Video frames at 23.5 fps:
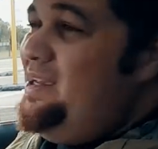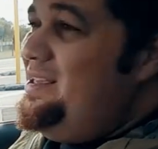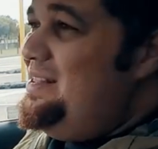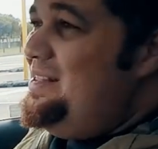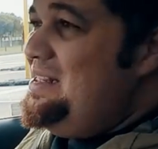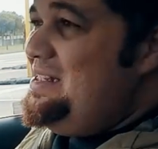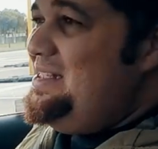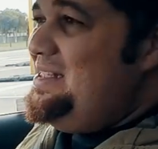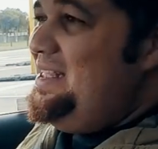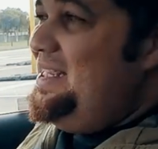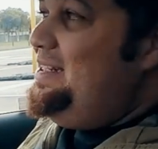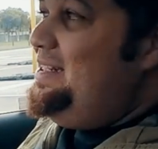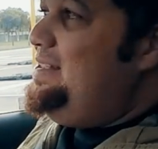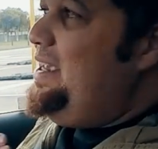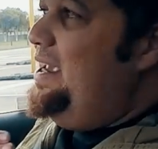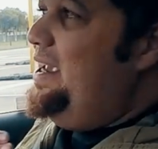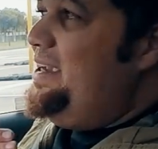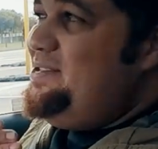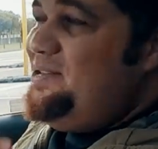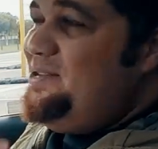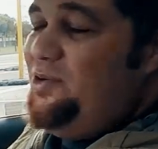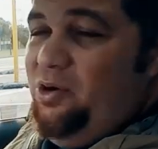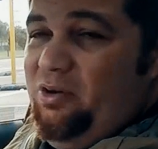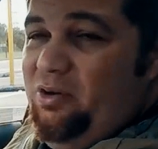This thing
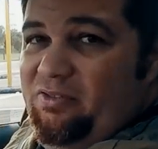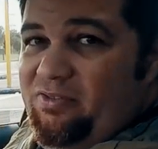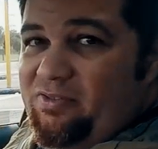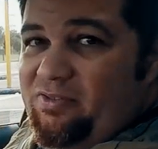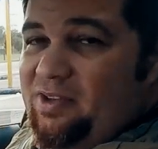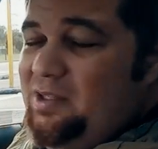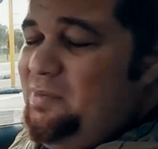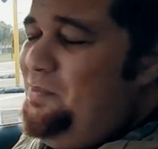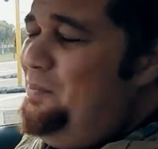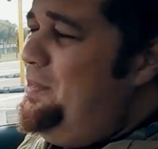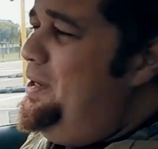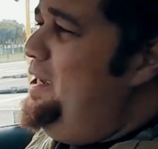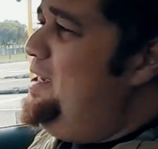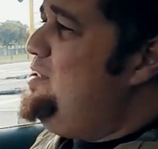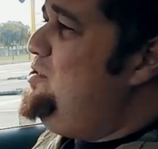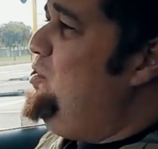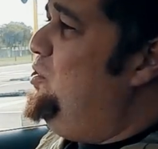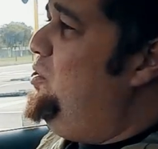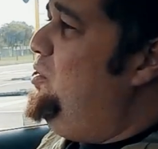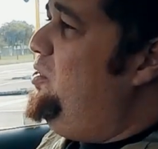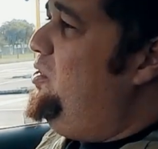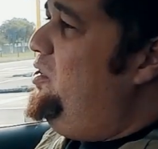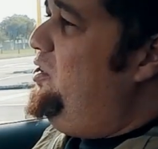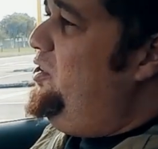takes off. It makes
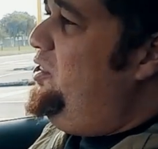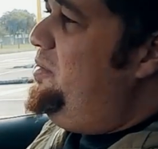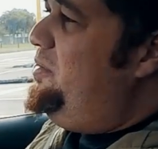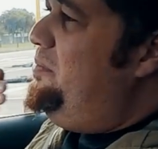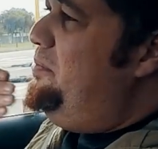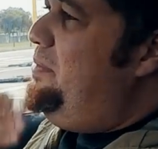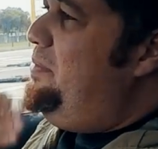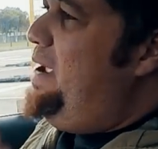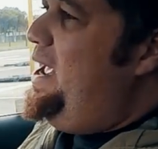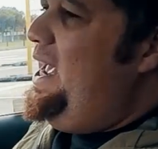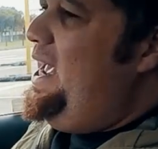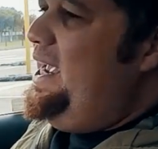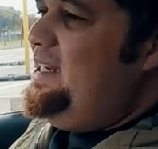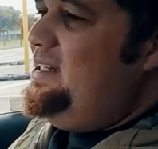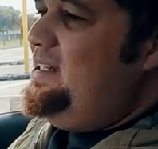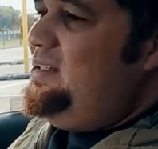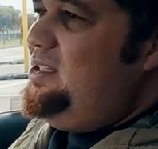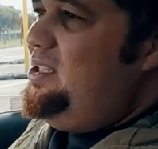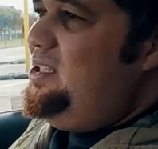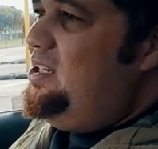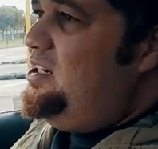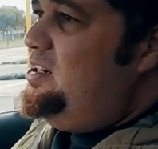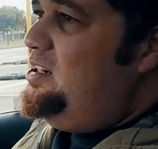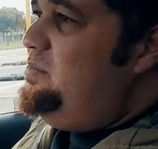all the
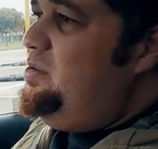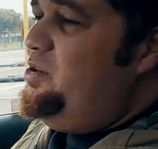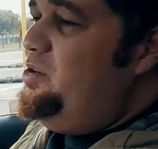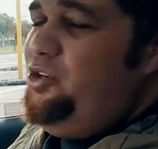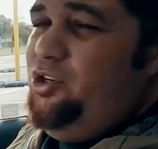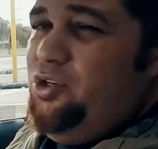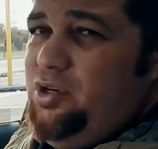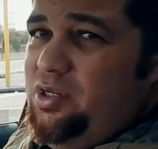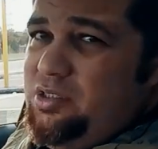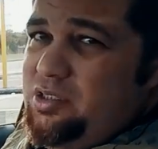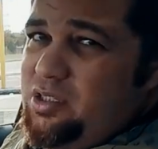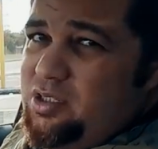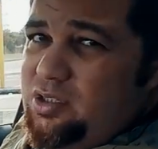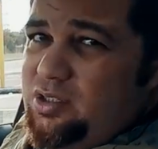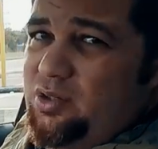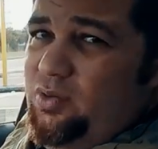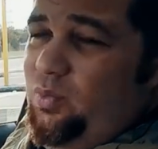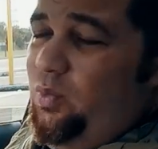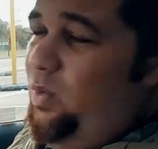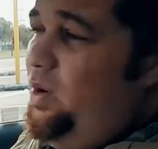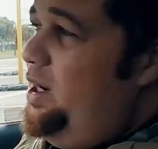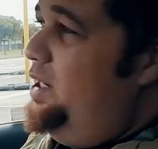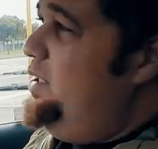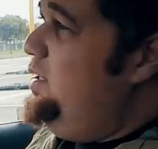mad turbo noises you
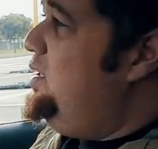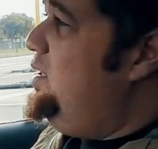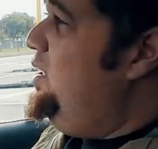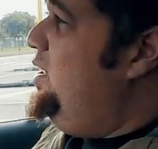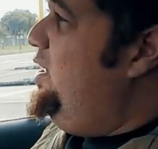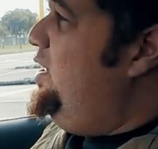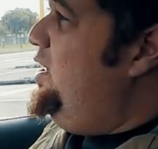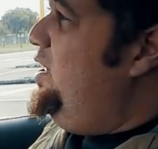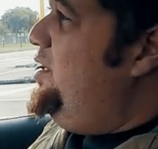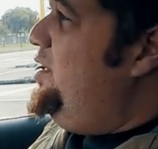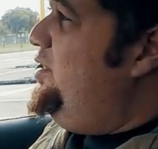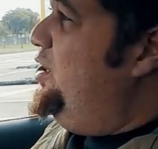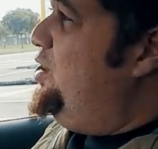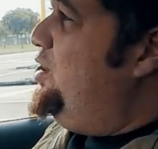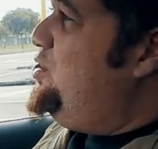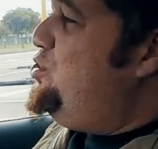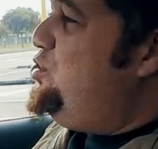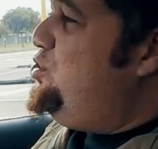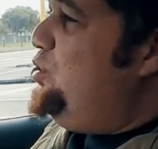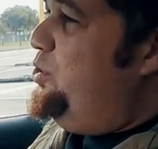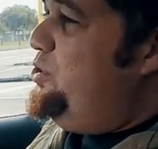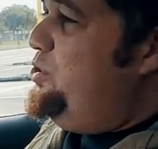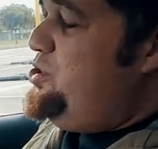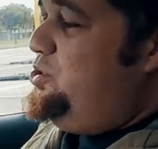want, the
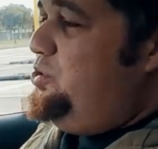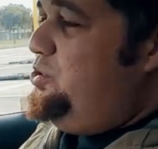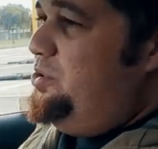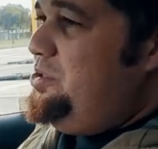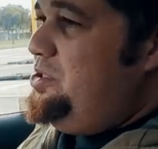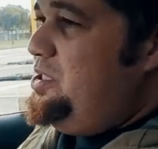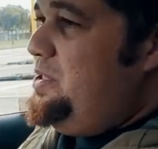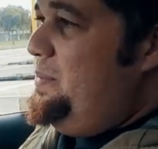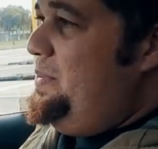exhaust noises.